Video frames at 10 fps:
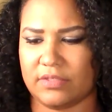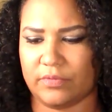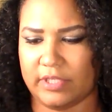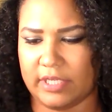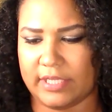It's
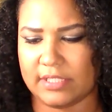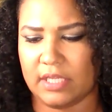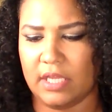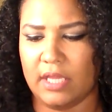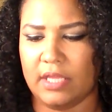really nice.
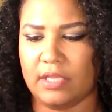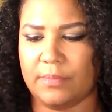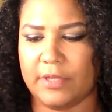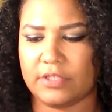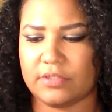
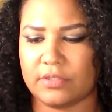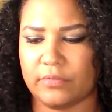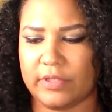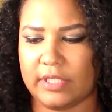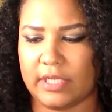The pictures
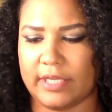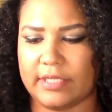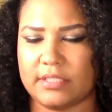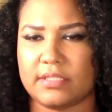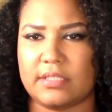are really
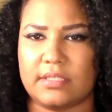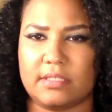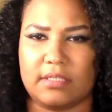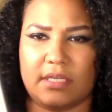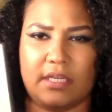nice,
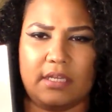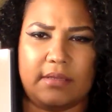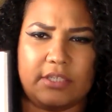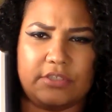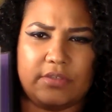
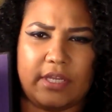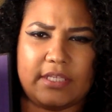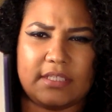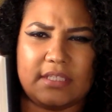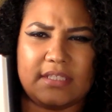as you
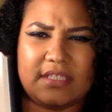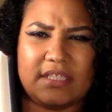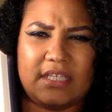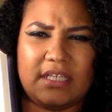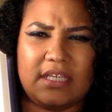guys can
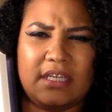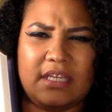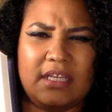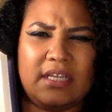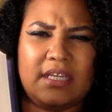see.
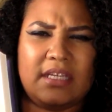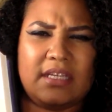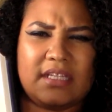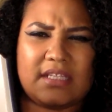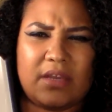
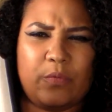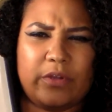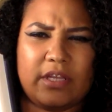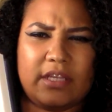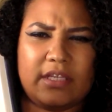It's like
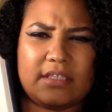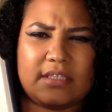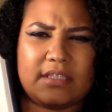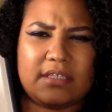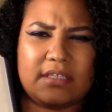
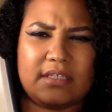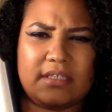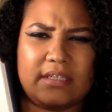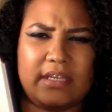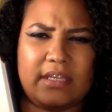woodcuts,
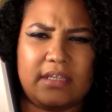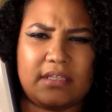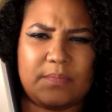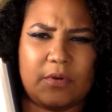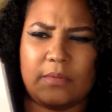and
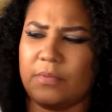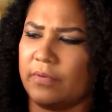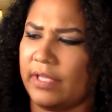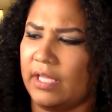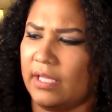it's
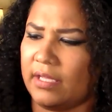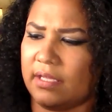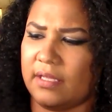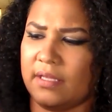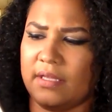purple
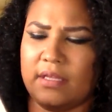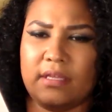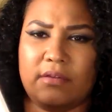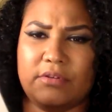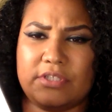ink,
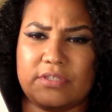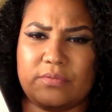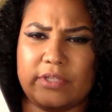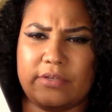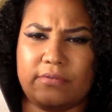which
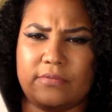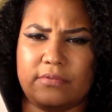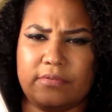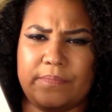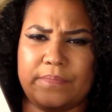is really
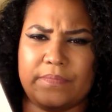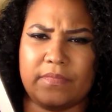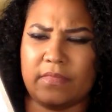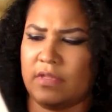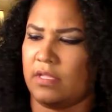cool.
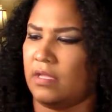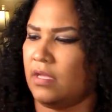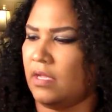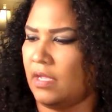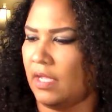
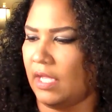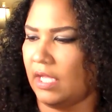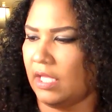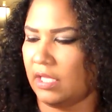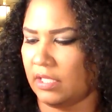
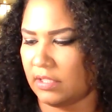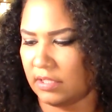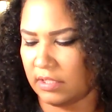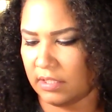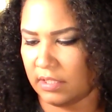
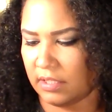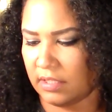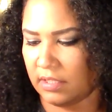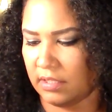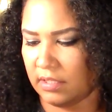And
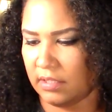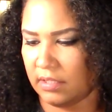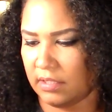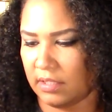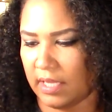
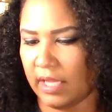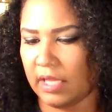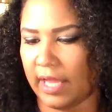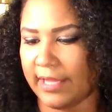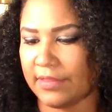I
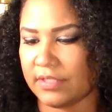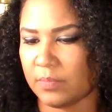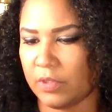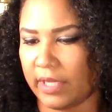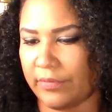like this book.